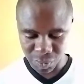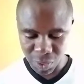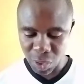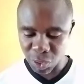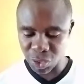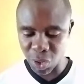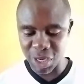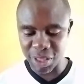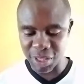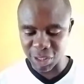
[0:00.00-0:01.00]
So
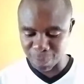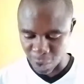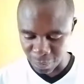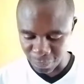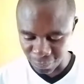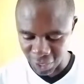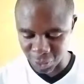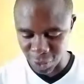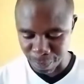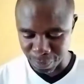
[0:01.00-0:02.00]
in this poem,
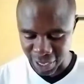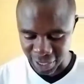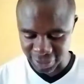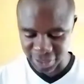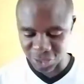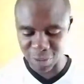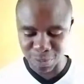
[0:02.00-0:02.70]
Flecknoe plays the triple